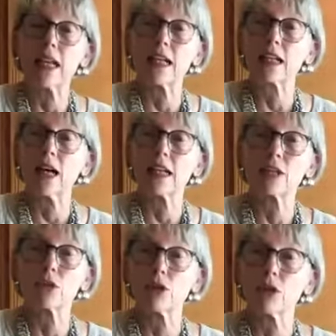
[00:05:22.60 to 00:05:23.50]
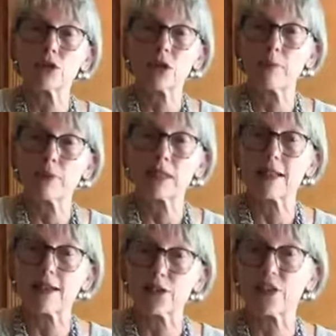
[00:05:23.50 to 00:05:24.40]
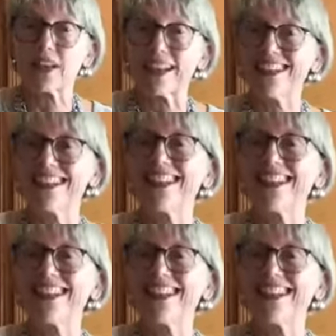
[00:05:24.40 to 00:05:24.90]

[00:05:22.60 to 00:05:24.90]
it kind of grows up and settles in,